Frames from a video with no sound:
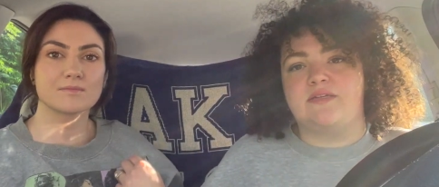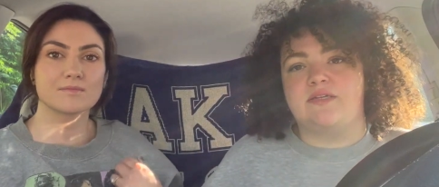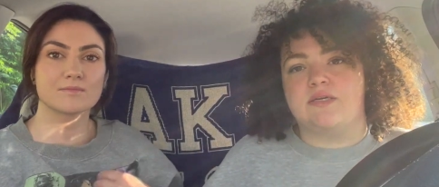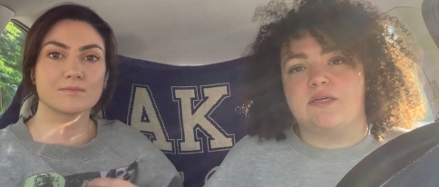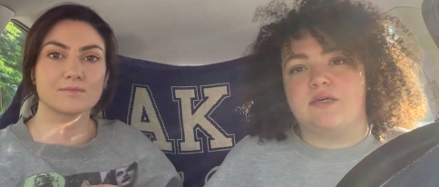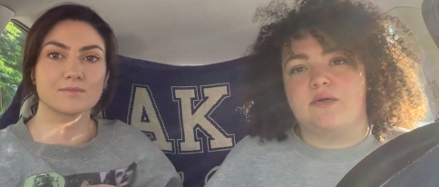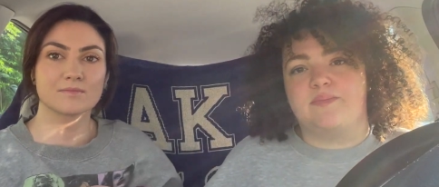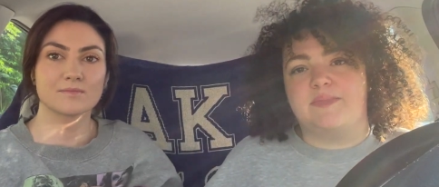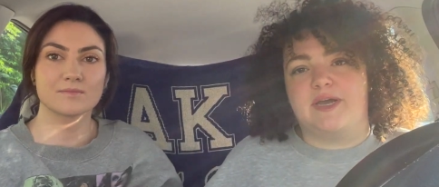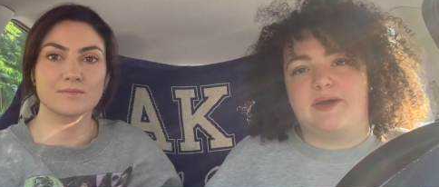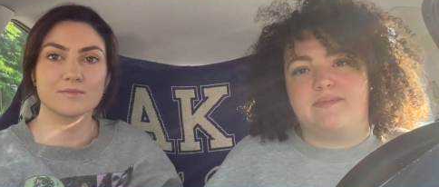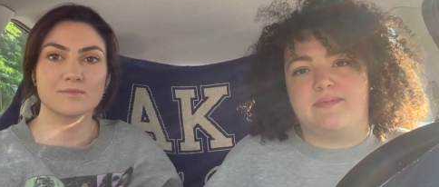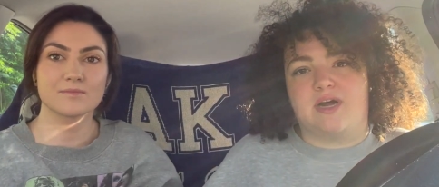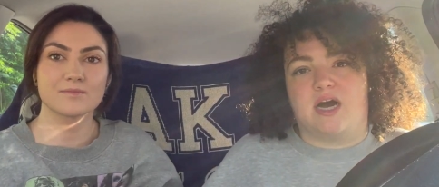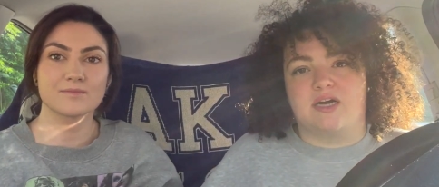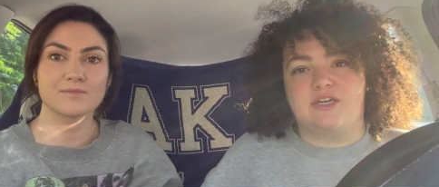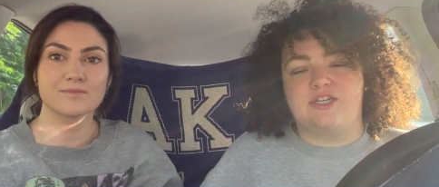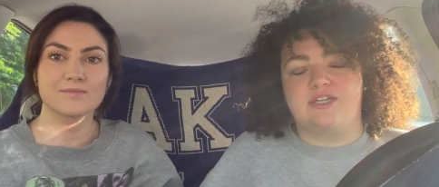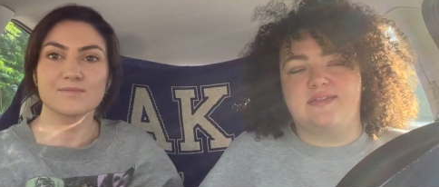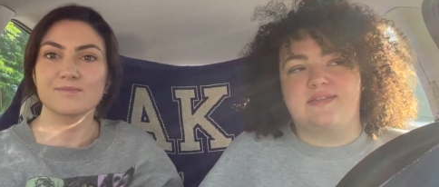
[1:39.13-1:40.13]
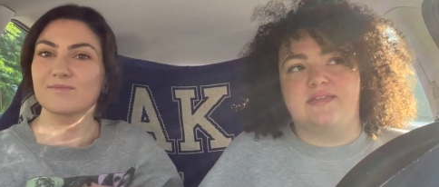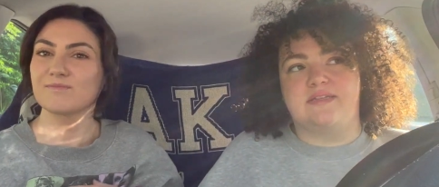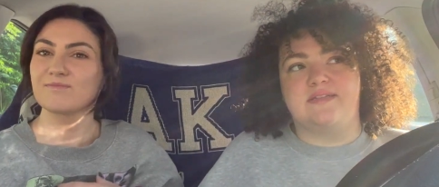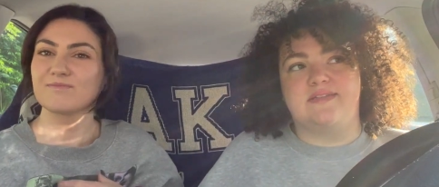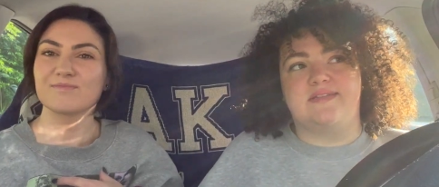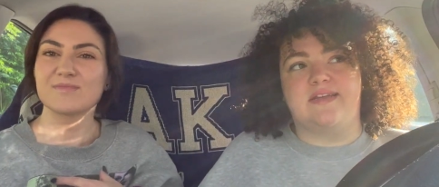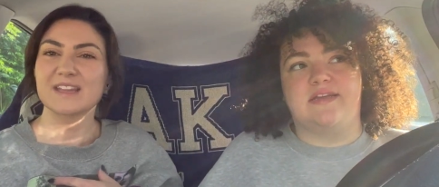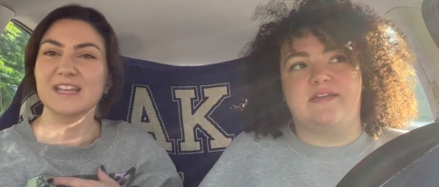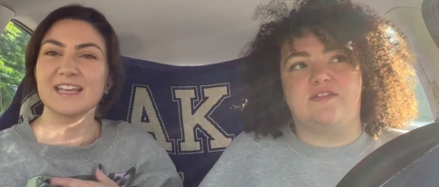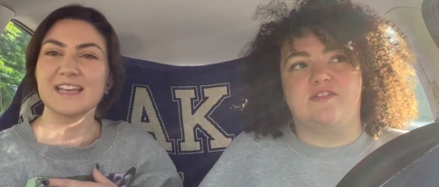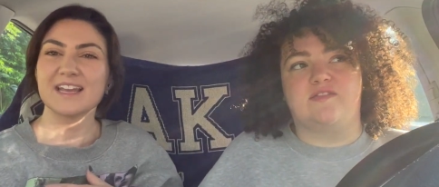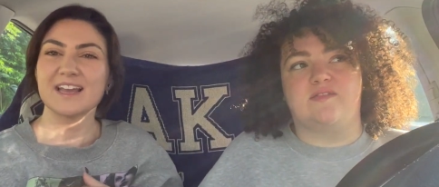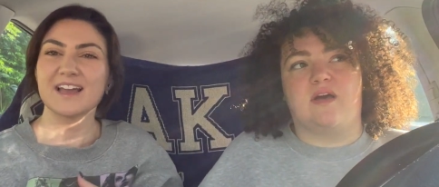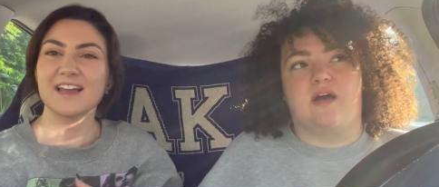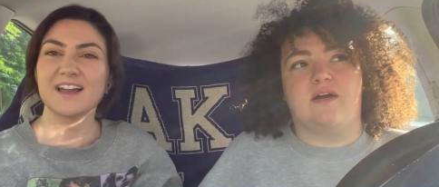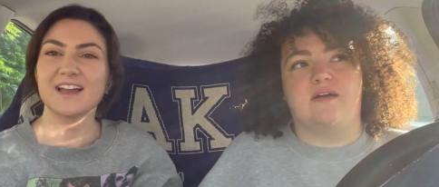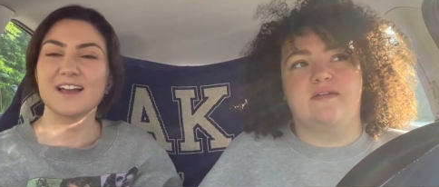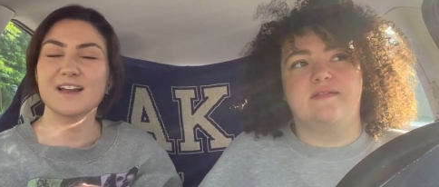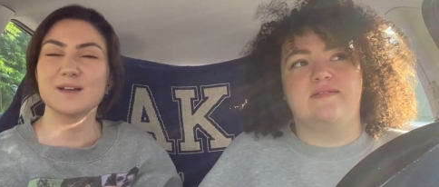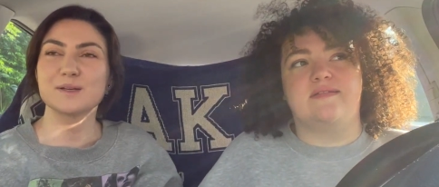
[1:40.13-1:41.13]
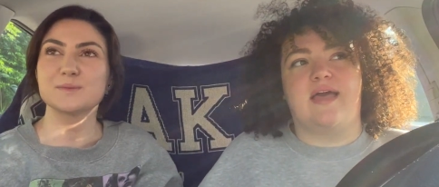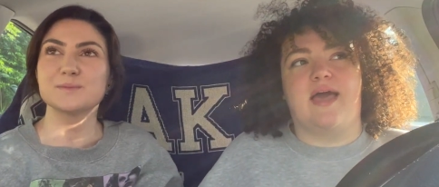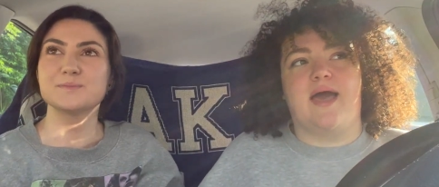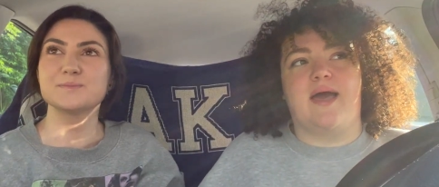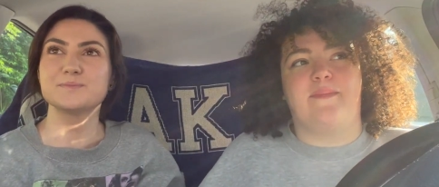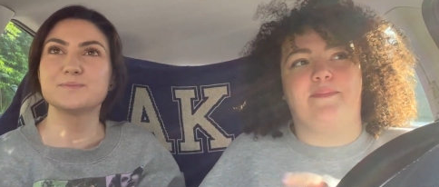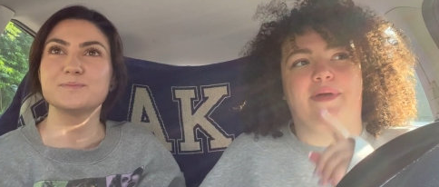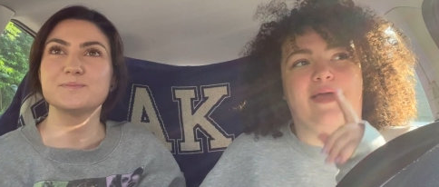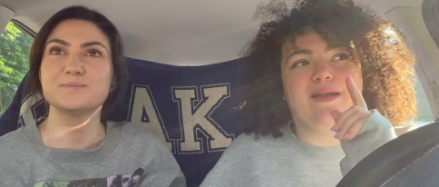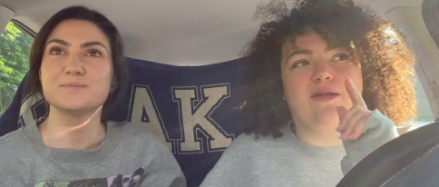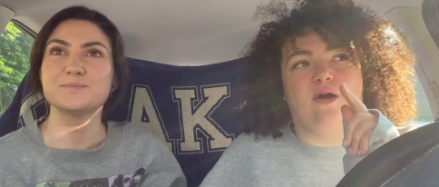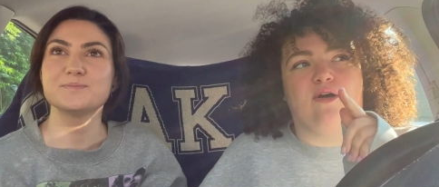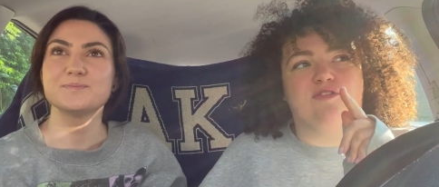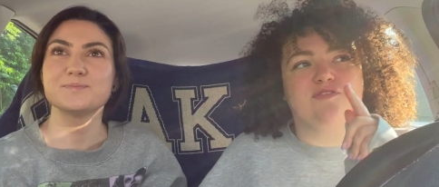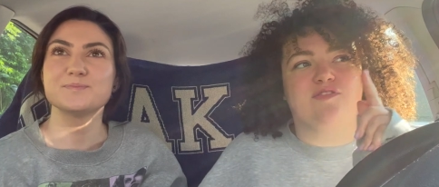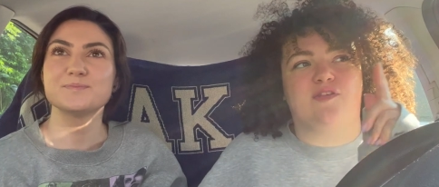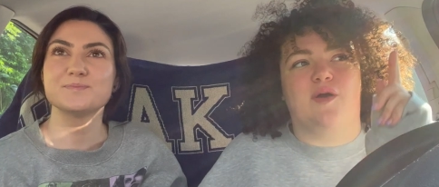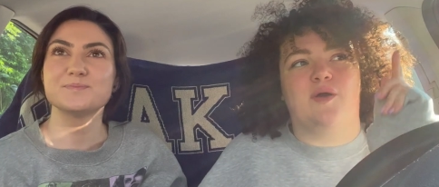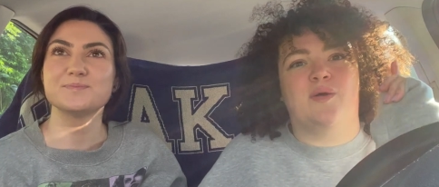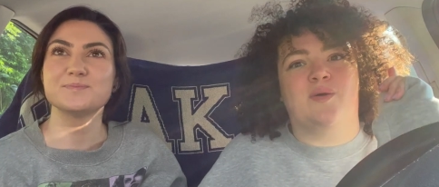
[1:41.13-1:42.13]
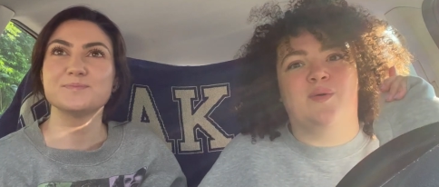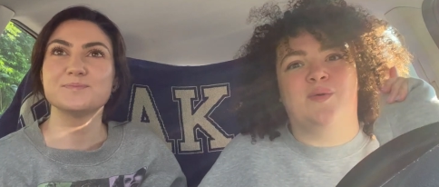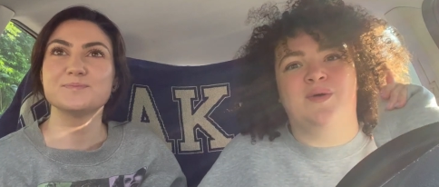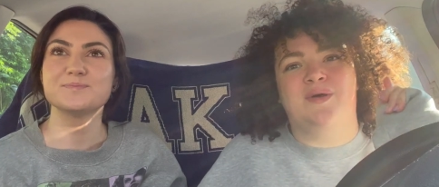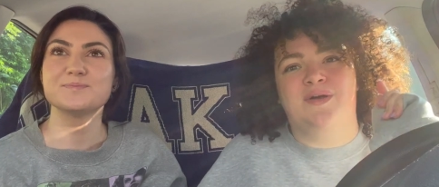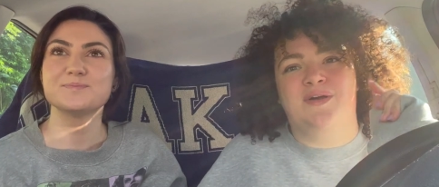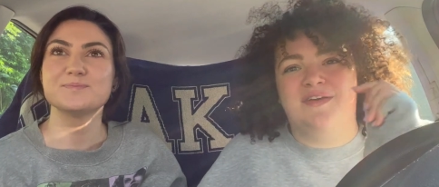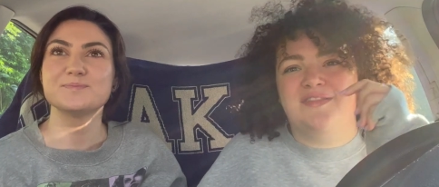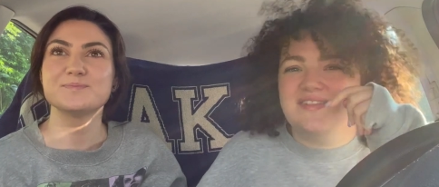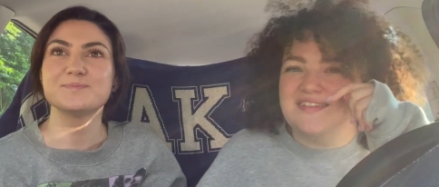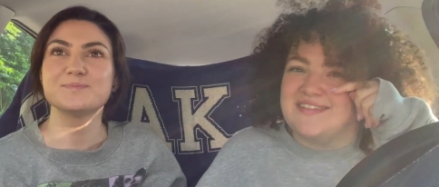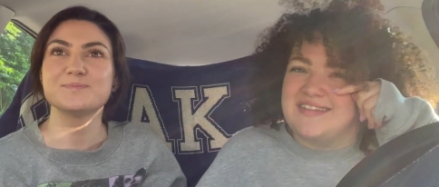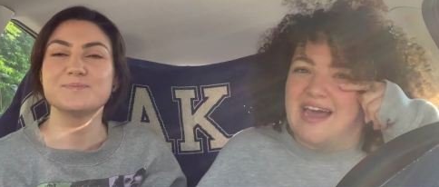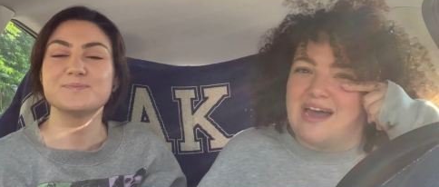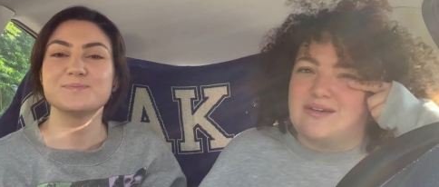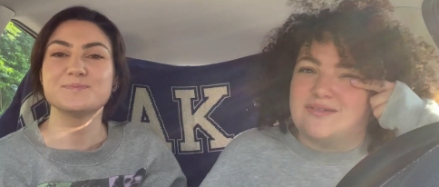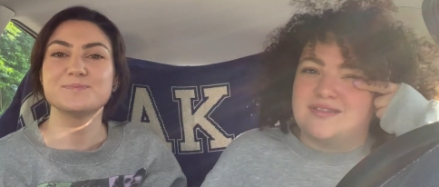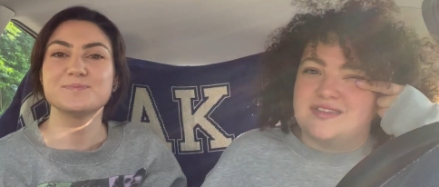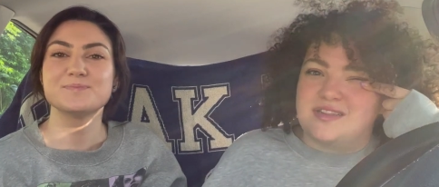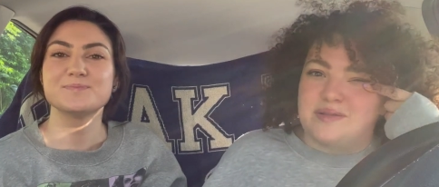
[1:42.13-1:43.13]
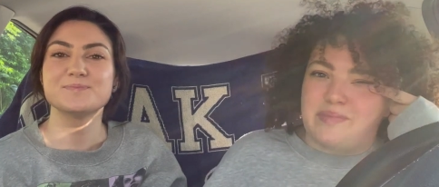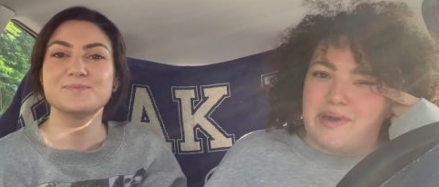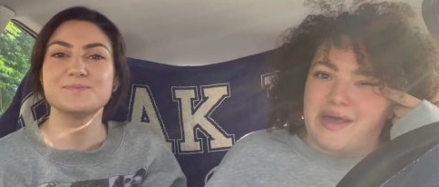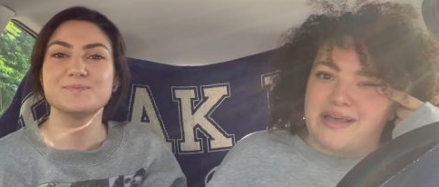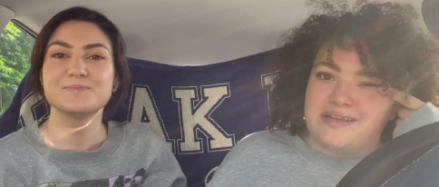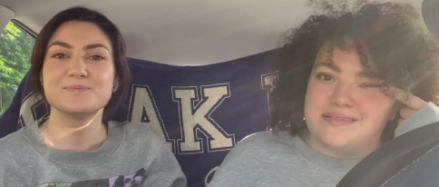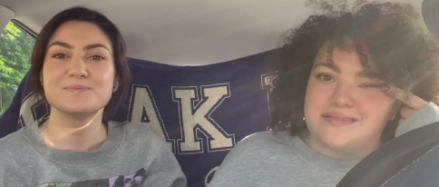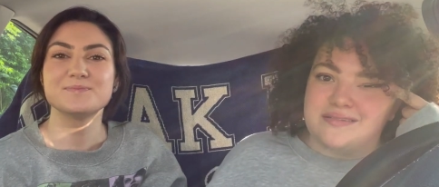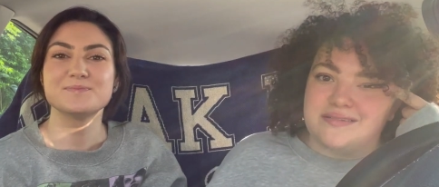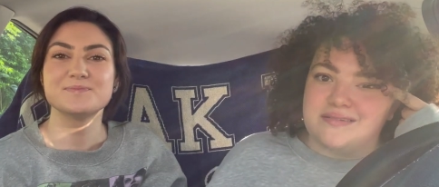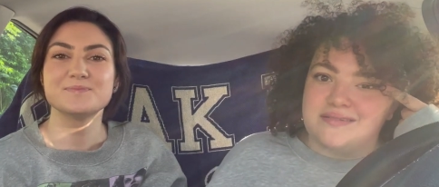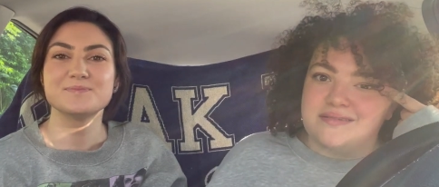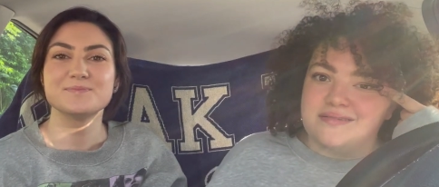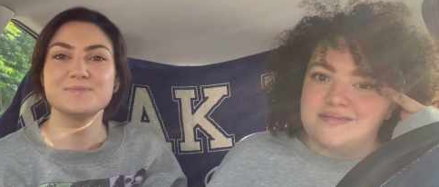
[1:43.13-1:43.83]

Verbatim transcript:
Speaker 1: to be obnoxious and sing to yeah. songs. Um, and also the sound's the best.